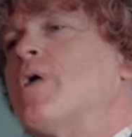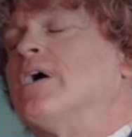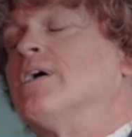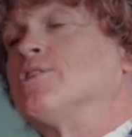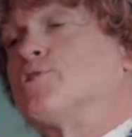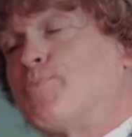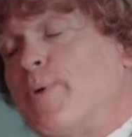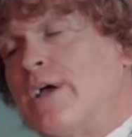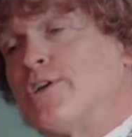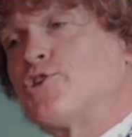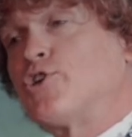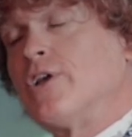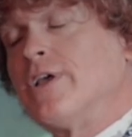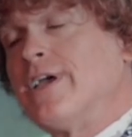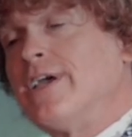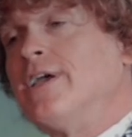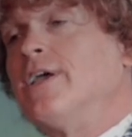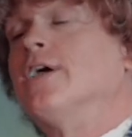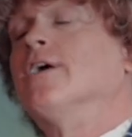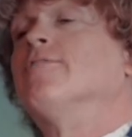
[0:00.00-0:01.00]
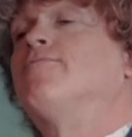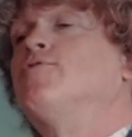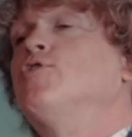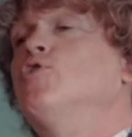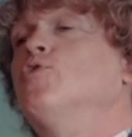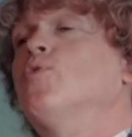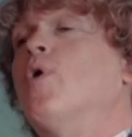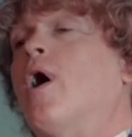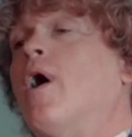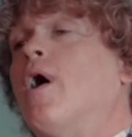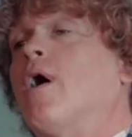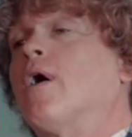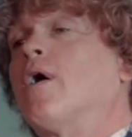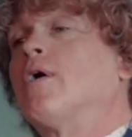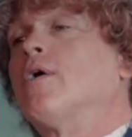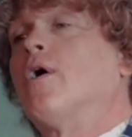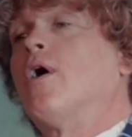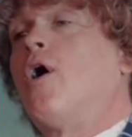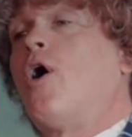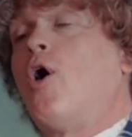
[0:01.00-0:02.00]
especially if you
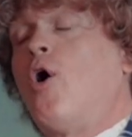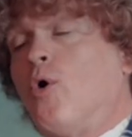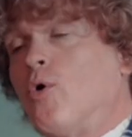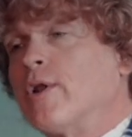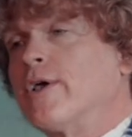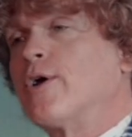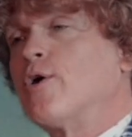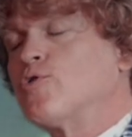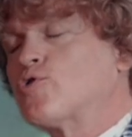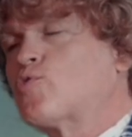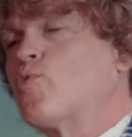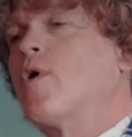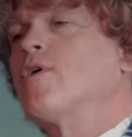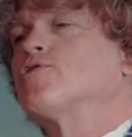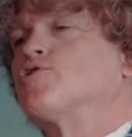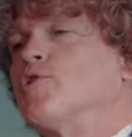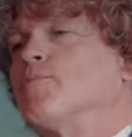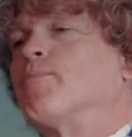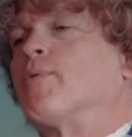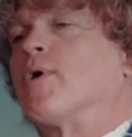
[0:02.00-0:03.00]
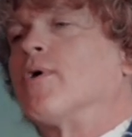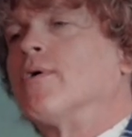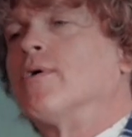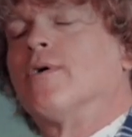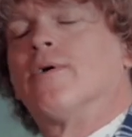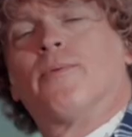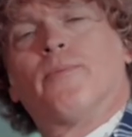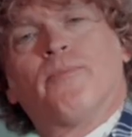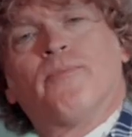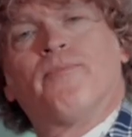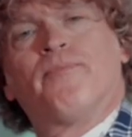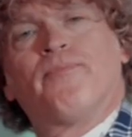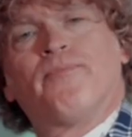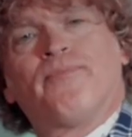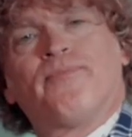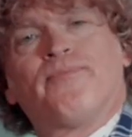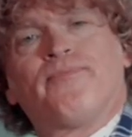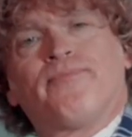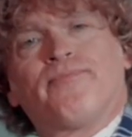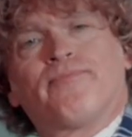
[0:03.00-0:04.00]
are a Holy Ghost worshiper
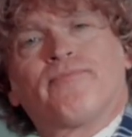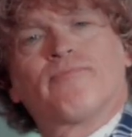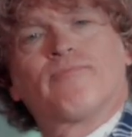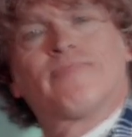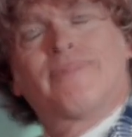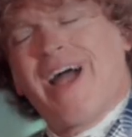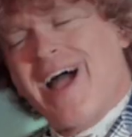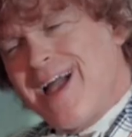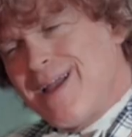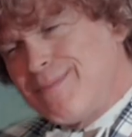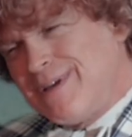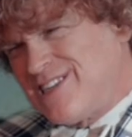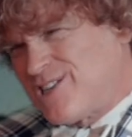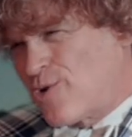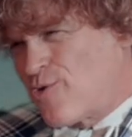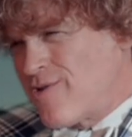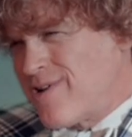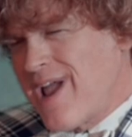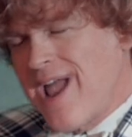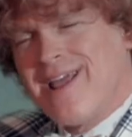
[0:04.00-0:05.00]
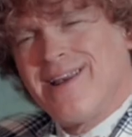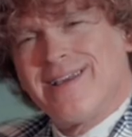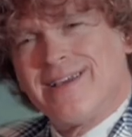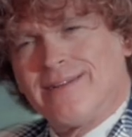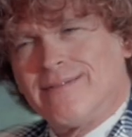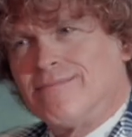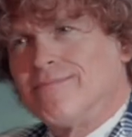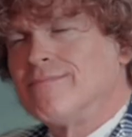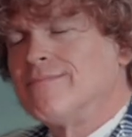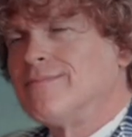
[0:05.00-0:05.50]
time is created